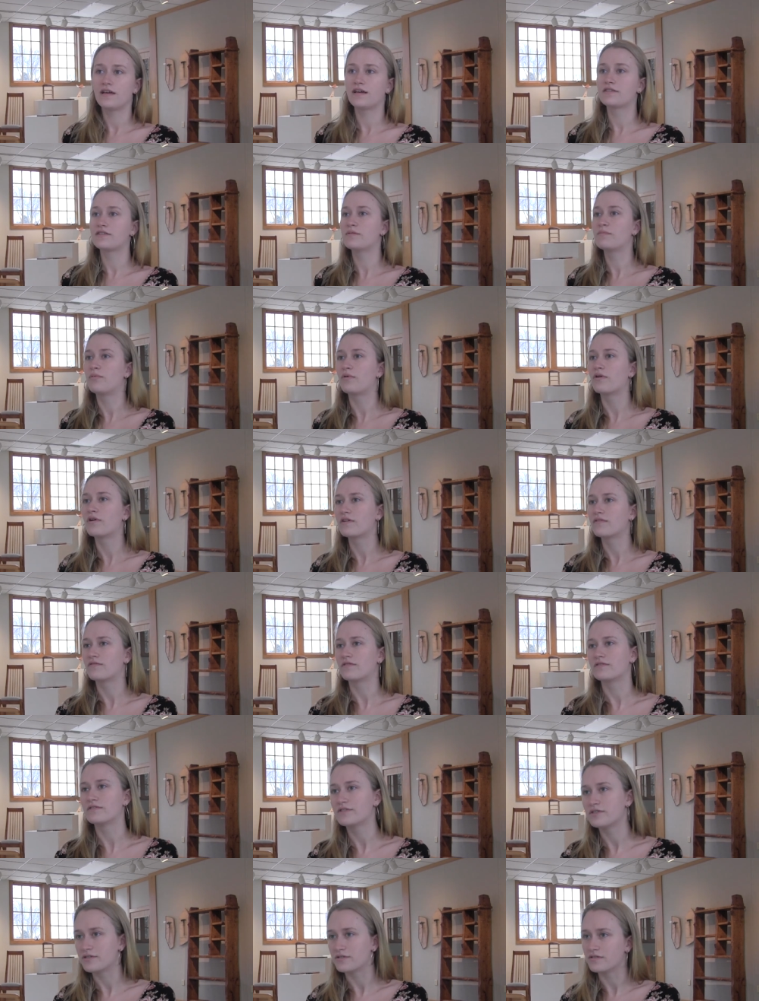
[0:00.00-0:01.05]
think it's important for
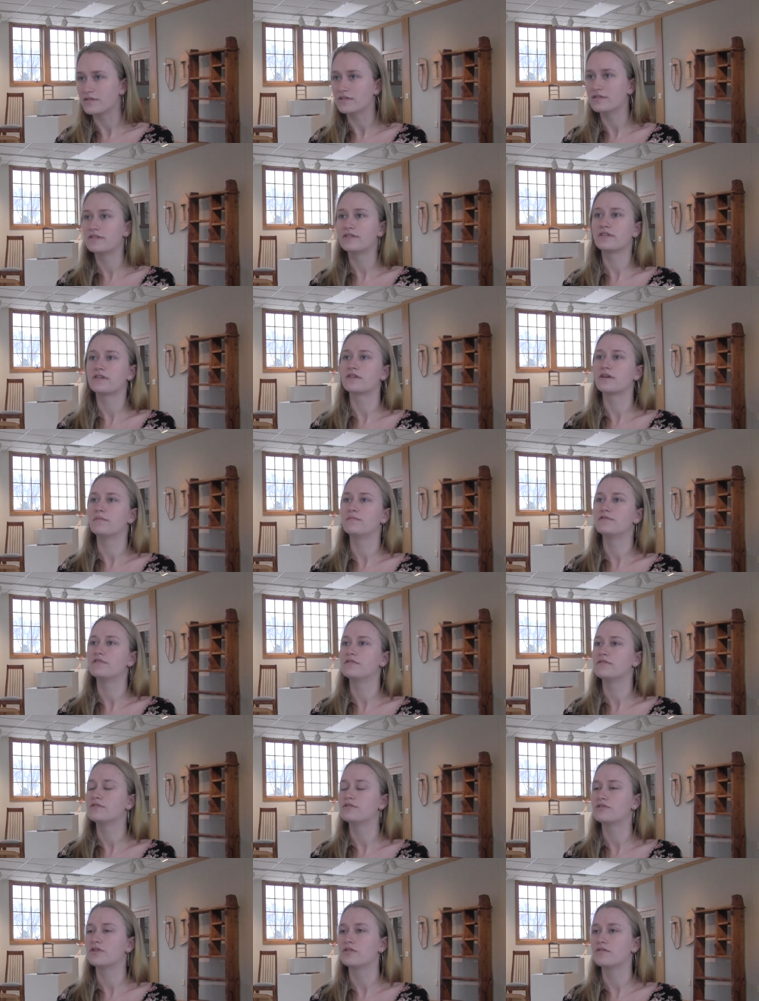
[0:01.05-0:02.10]
students to come to the
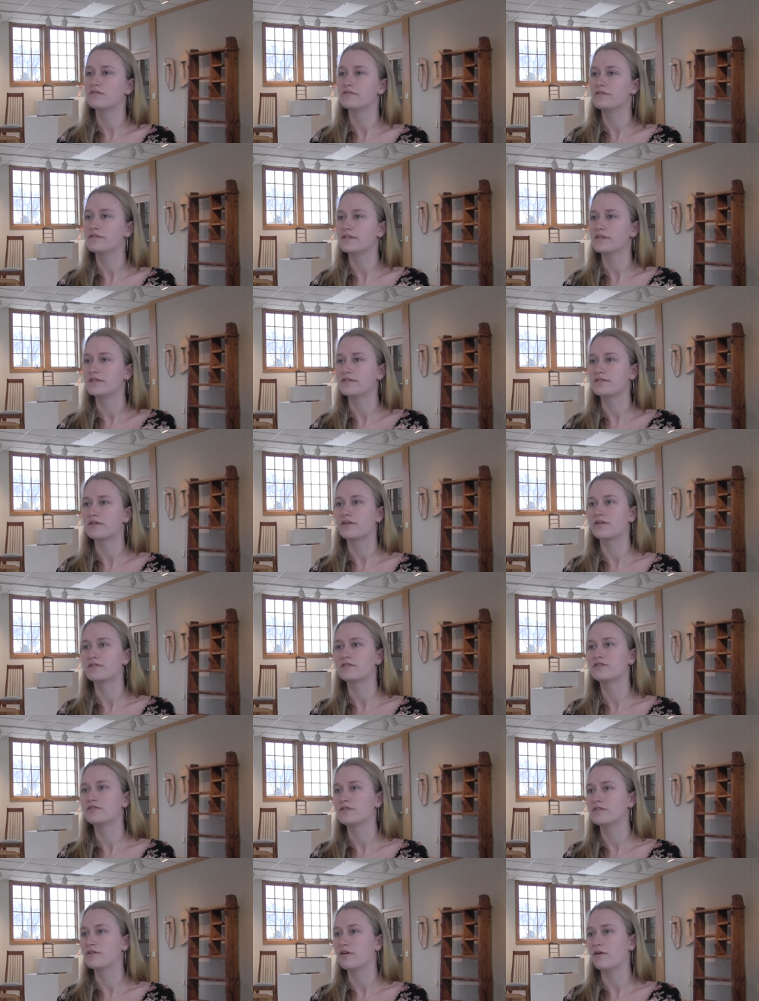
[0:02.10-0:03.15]
shows since art
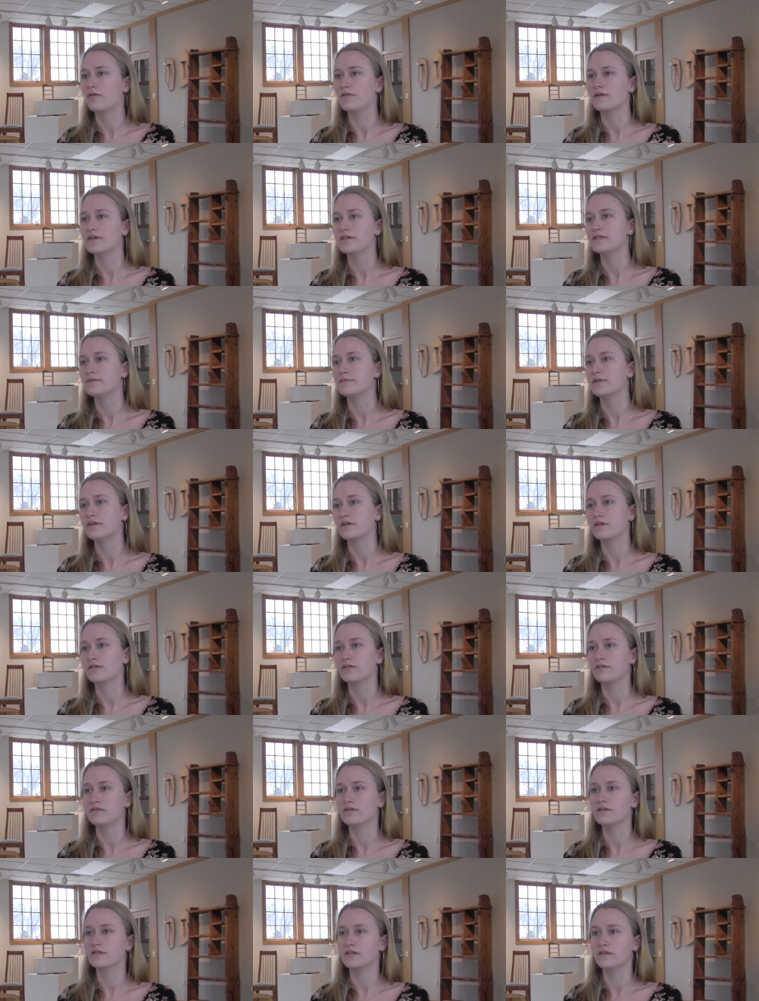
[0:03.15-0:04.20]
should always be
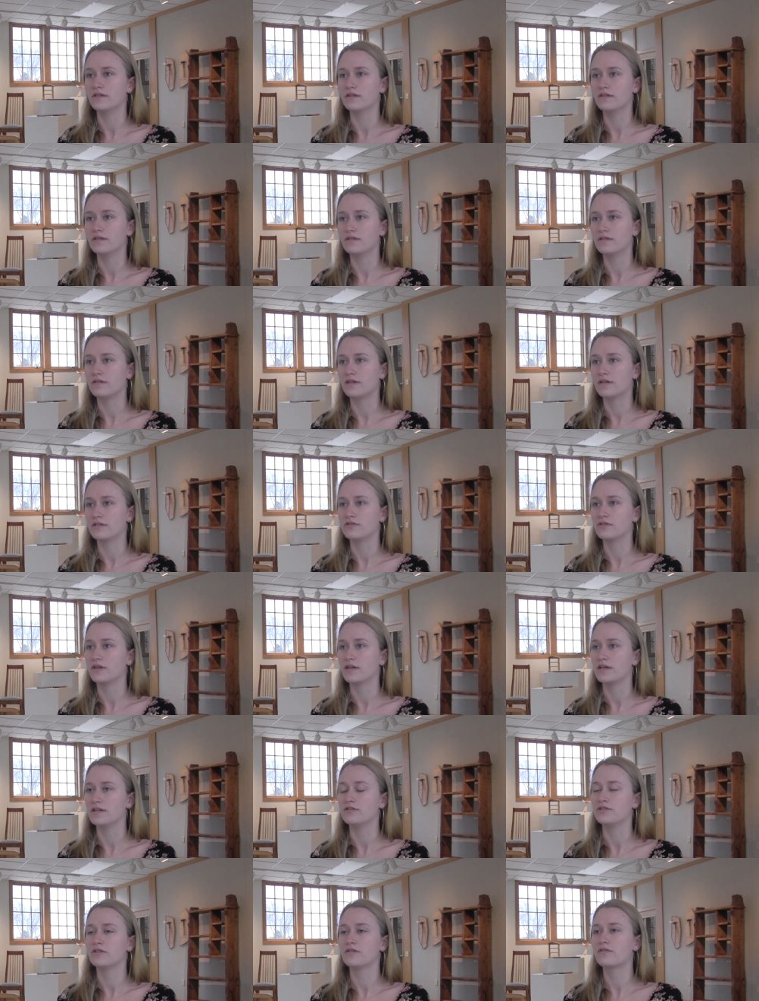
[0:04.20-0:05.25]
included in the
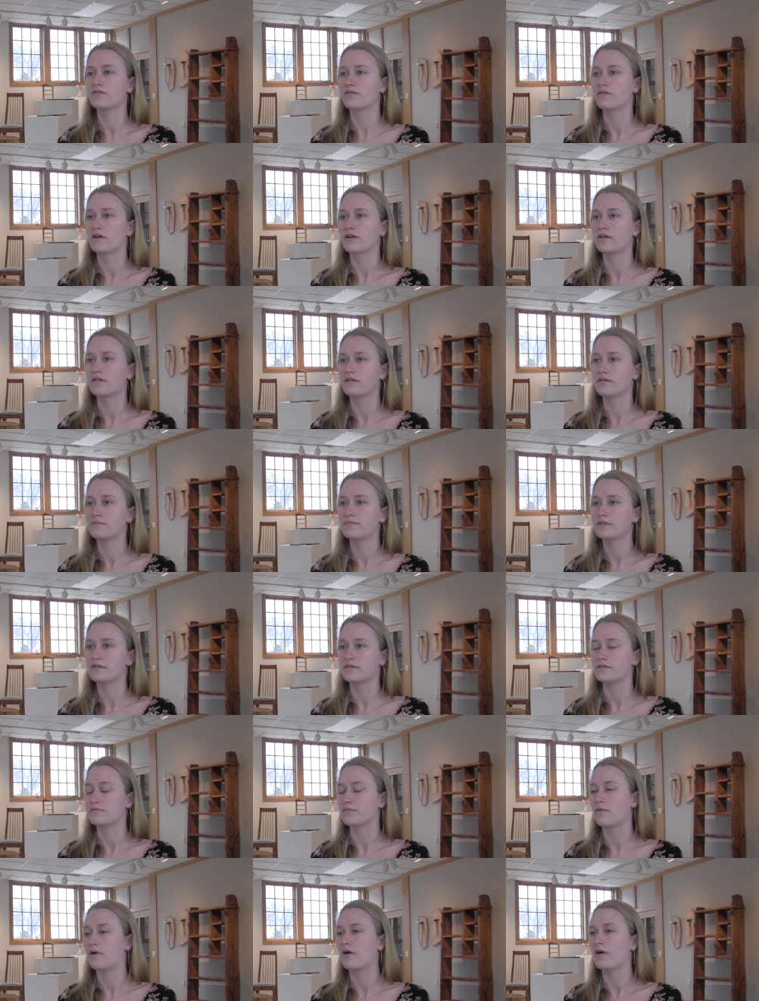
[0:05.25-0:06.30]
education curriculums
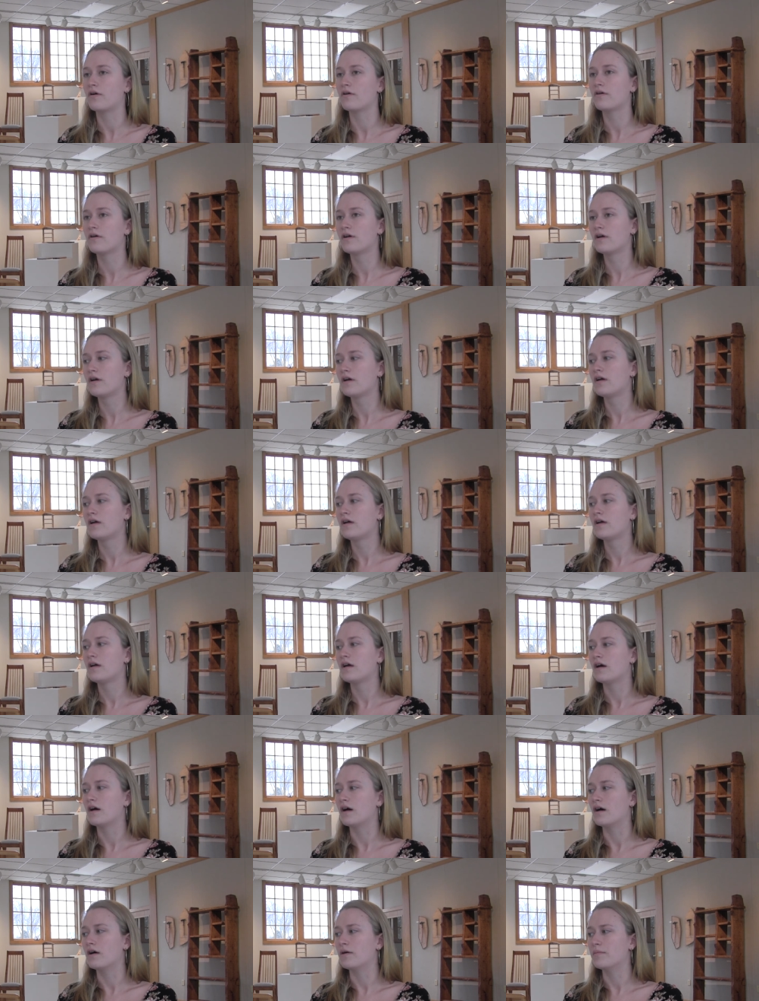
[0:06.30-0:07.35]
as well.
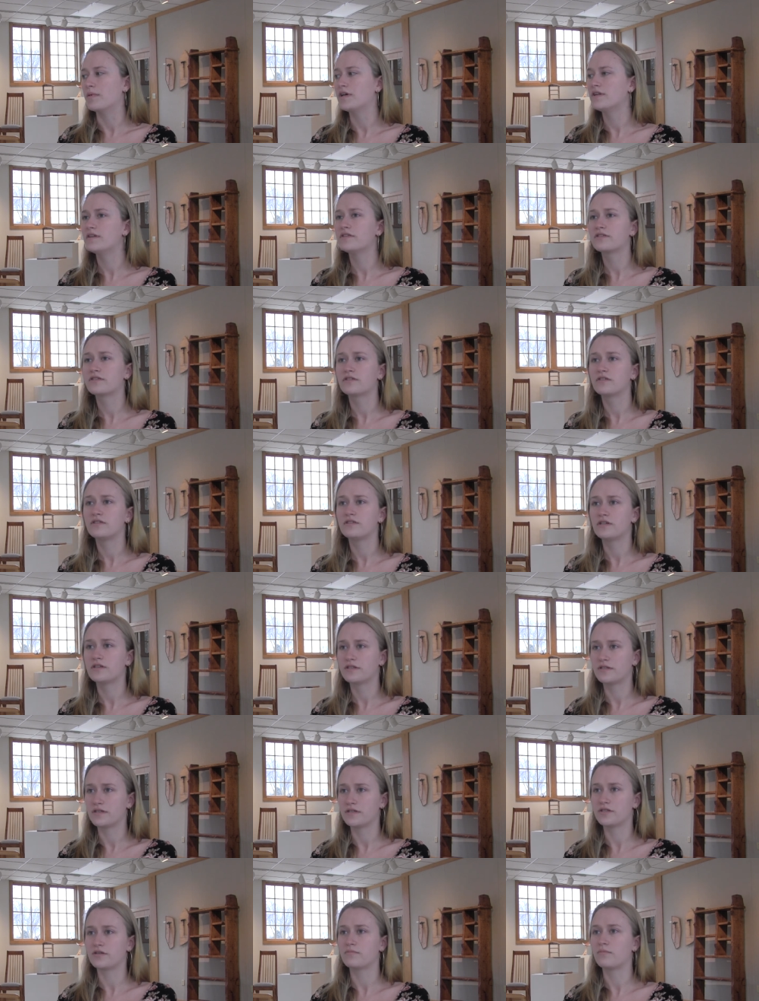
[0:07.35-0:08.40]
Um, and it's good just
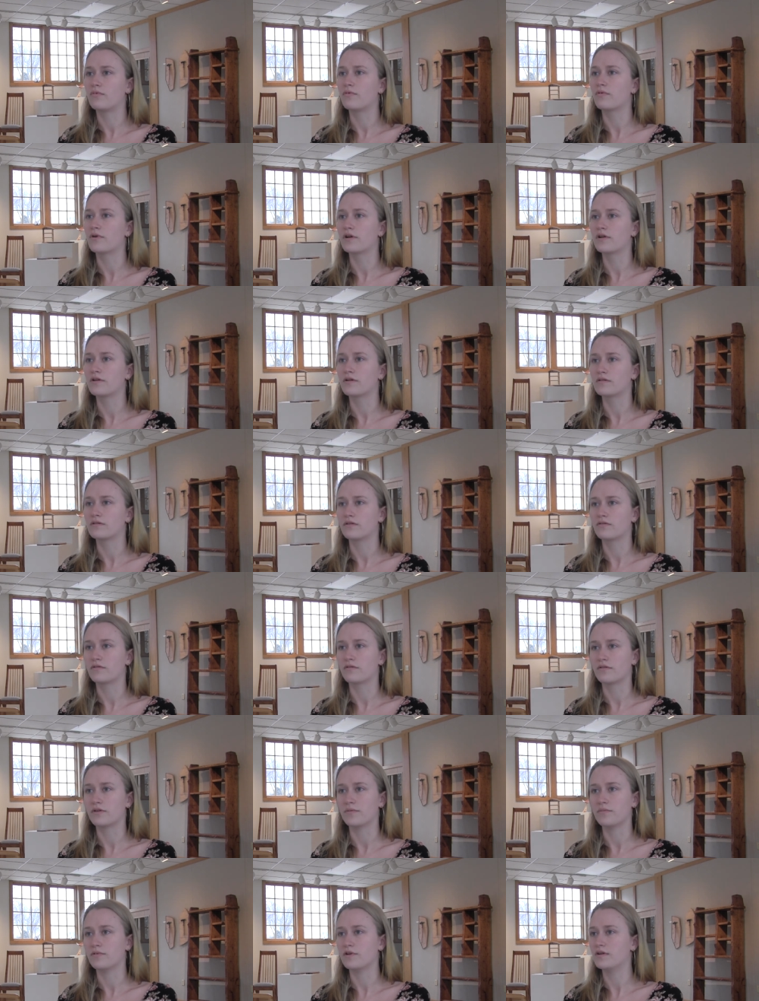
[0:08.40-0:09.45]
to support your local
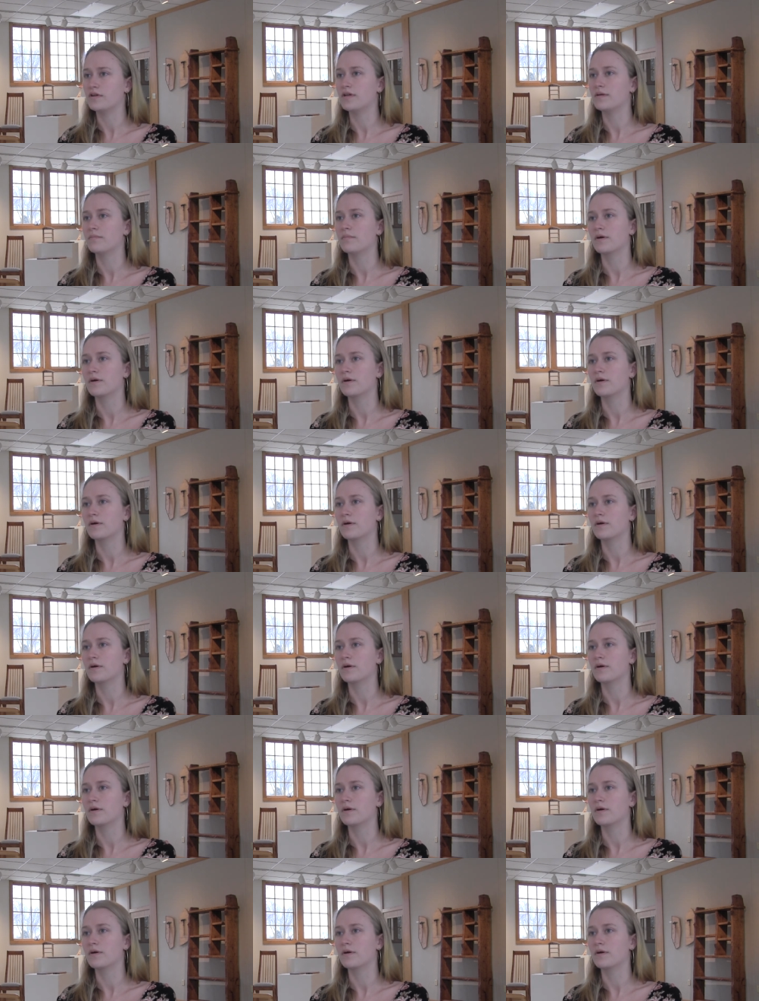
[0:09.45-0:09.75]
community